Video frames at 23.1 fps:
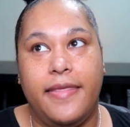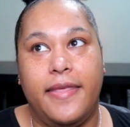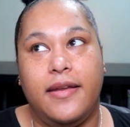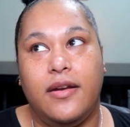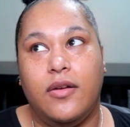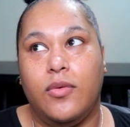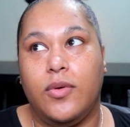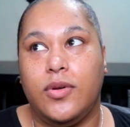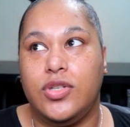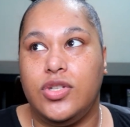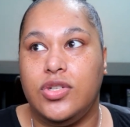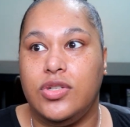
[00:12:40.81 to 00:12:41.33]
They
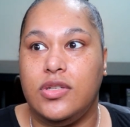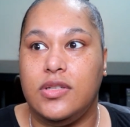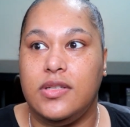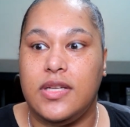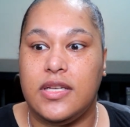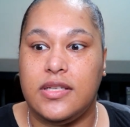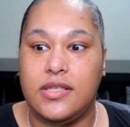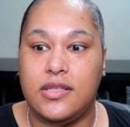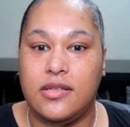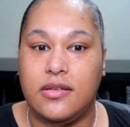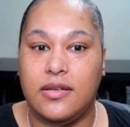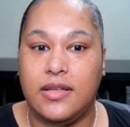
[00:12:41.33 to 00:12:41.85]
don't want you to
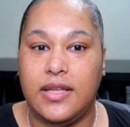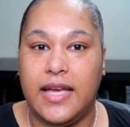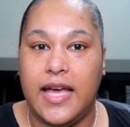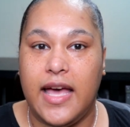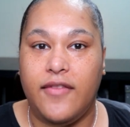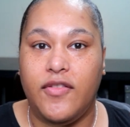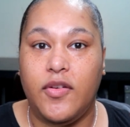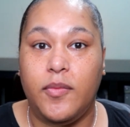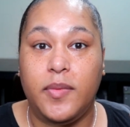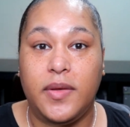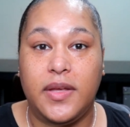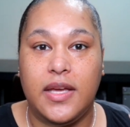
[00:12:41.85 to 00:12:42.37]
necessarily
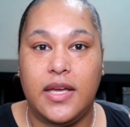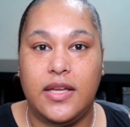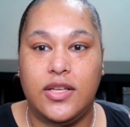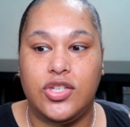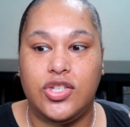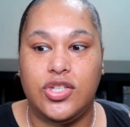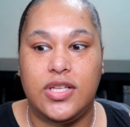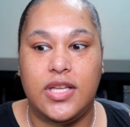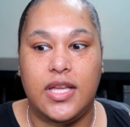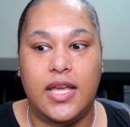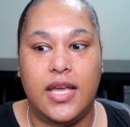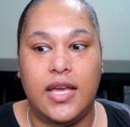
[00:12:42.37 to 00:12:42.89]
have a
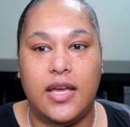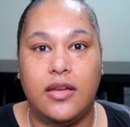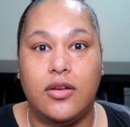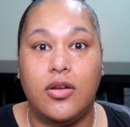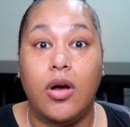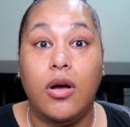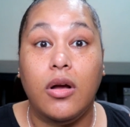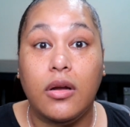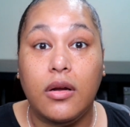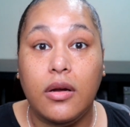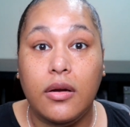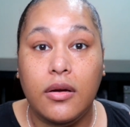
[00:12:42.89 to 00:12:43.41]
PhD in
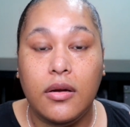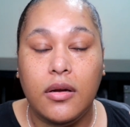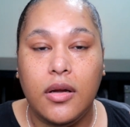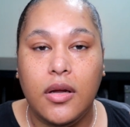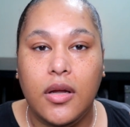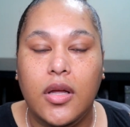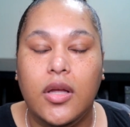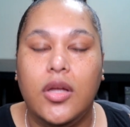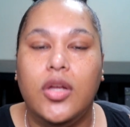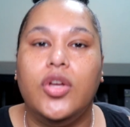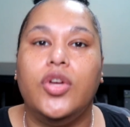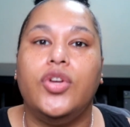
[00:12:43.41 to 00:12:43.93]
art
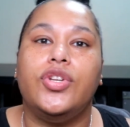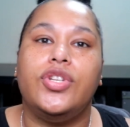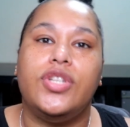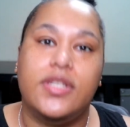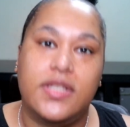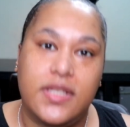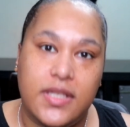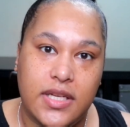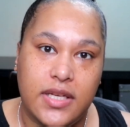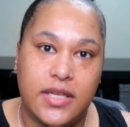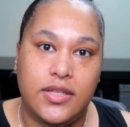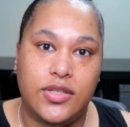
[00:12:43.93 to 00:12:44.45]
to
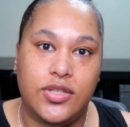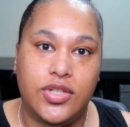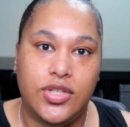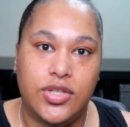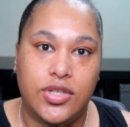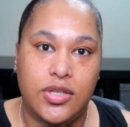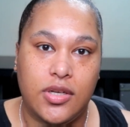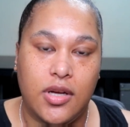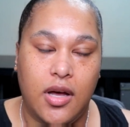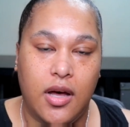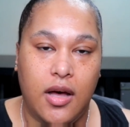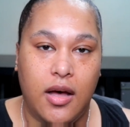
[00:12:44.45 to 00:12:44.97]

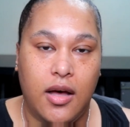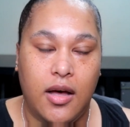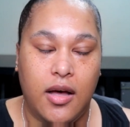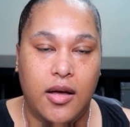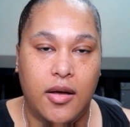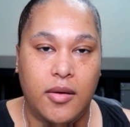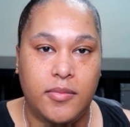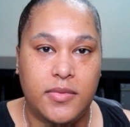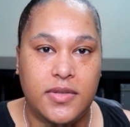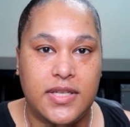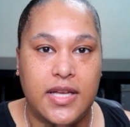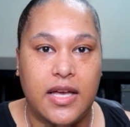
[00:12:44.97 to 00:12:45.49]
teach
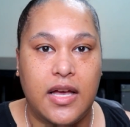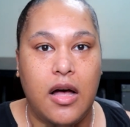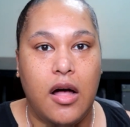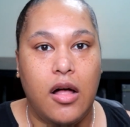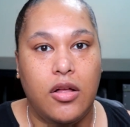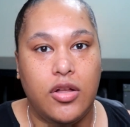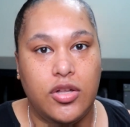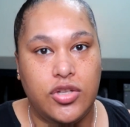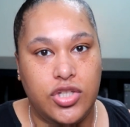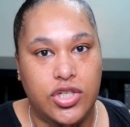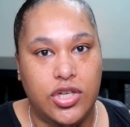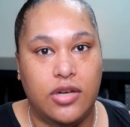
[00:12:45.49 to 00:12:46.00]

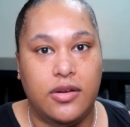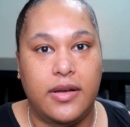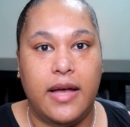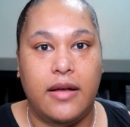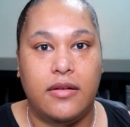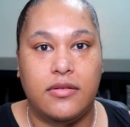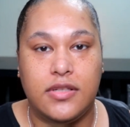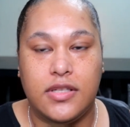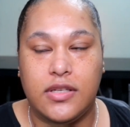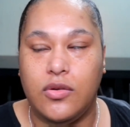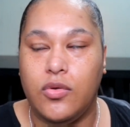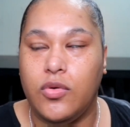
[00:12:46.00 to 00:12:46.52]
psychology or
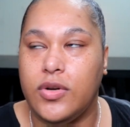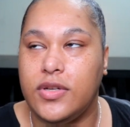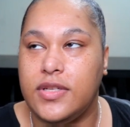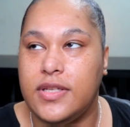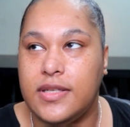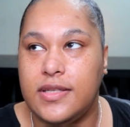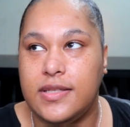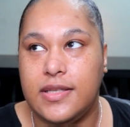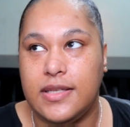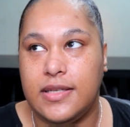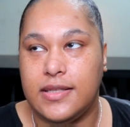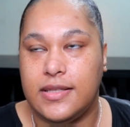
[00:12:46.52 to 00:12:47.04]
counseling
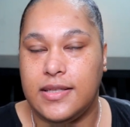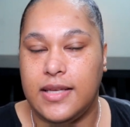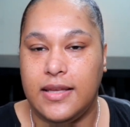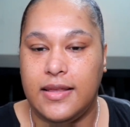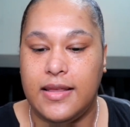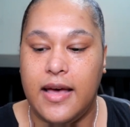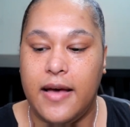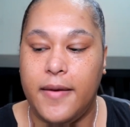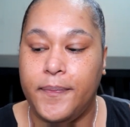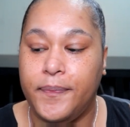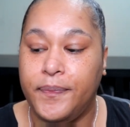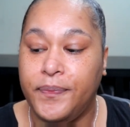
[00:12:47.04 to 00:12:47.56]
courses, things like
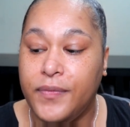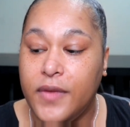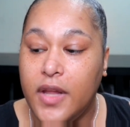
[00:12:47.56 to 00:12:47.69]
that.